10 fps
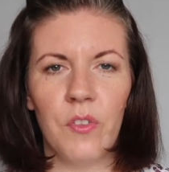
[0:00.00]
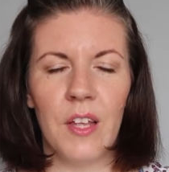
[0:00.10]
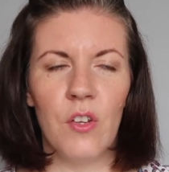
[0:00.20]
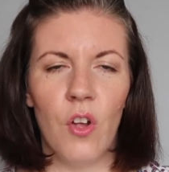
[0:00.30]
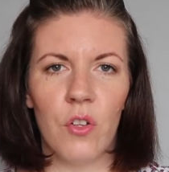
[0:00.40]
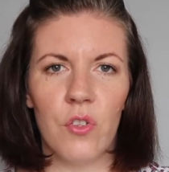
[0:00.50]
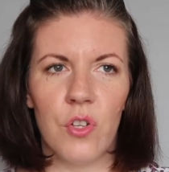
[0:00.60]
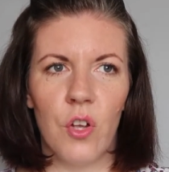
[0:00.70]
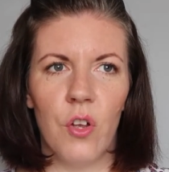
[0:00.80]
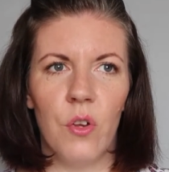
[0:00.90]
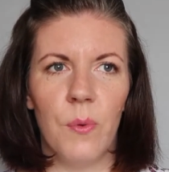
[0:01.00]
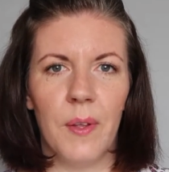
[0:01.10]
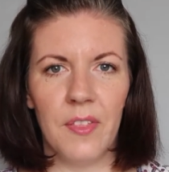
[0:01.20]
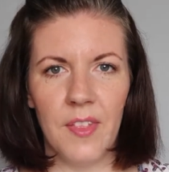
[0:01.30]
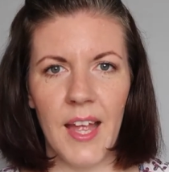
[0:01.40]
they're not
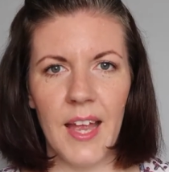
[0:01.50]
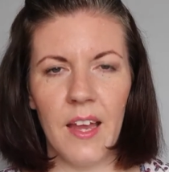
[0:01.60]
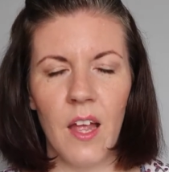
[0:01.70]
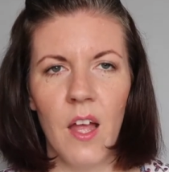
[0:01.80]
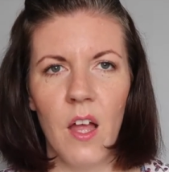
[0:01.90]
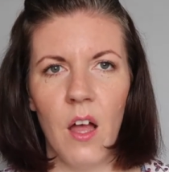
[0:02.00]
too thick.